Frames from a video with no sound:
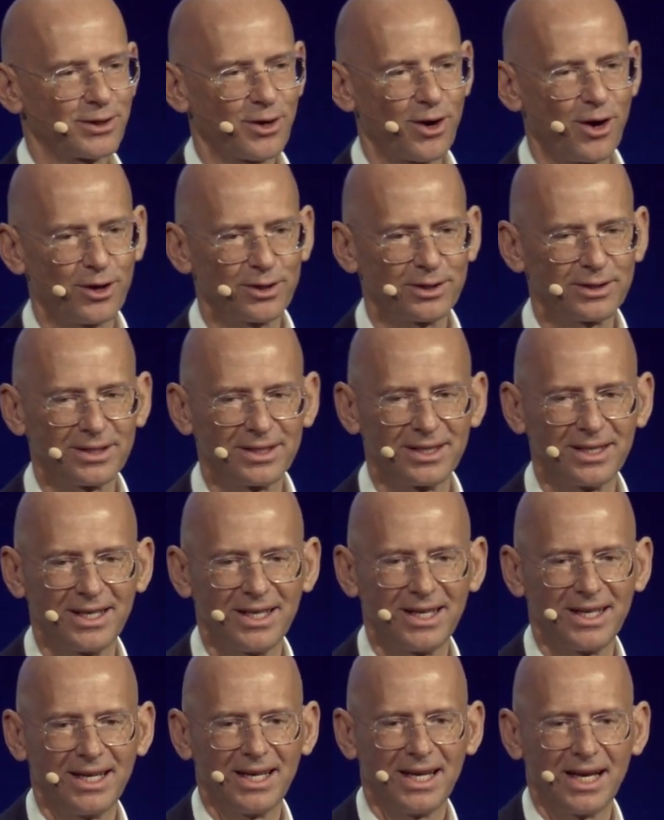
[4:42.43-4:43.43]
on
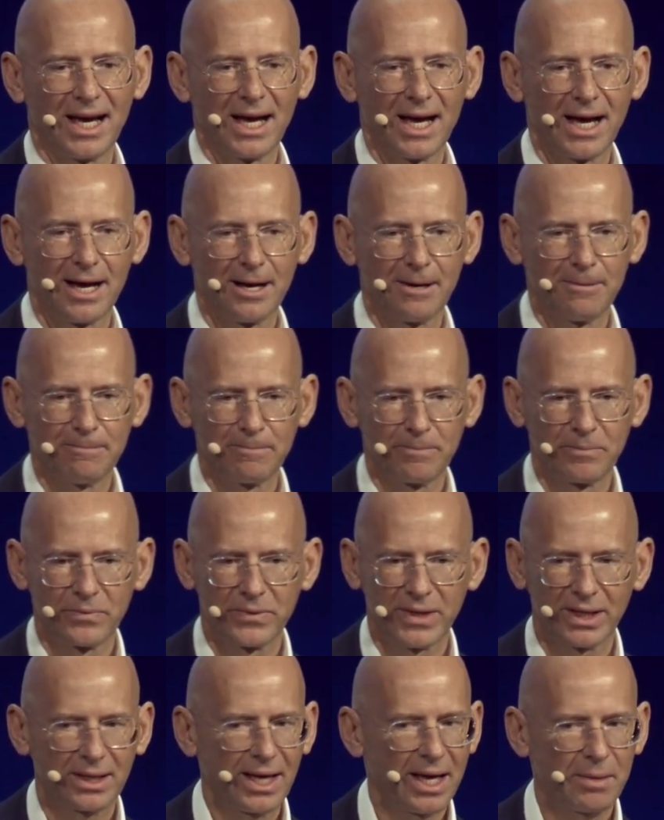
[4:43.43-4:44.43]

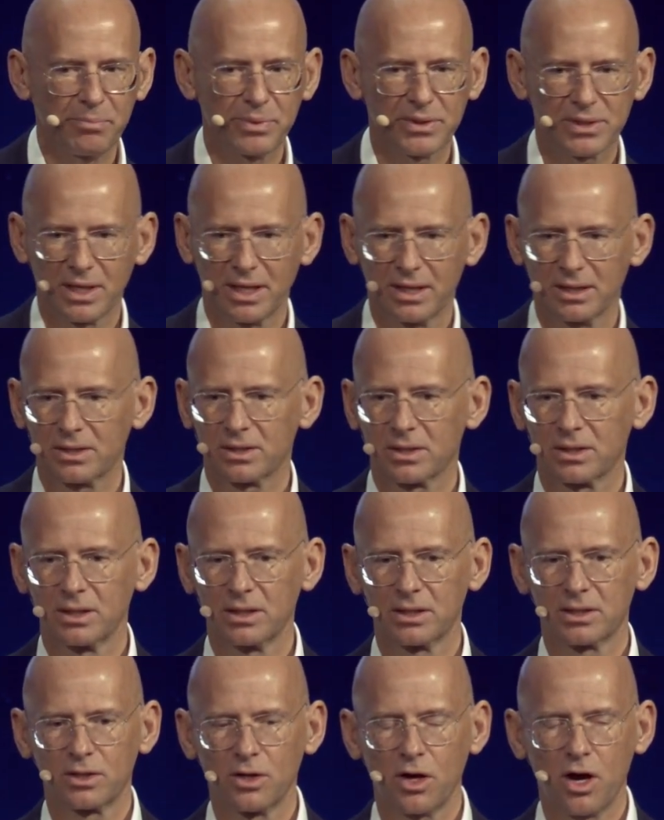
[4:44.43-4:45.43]
that happiness
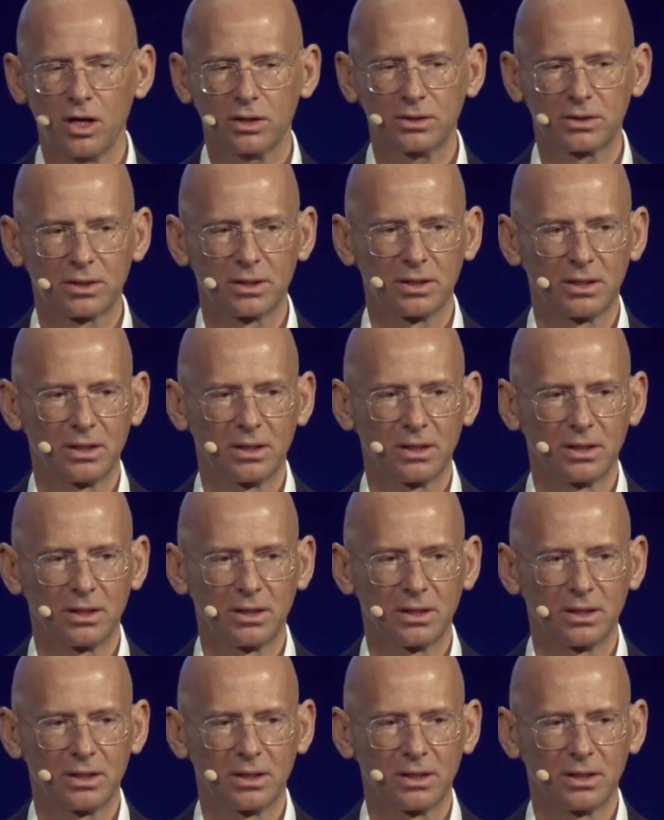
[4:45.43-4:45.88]
is not,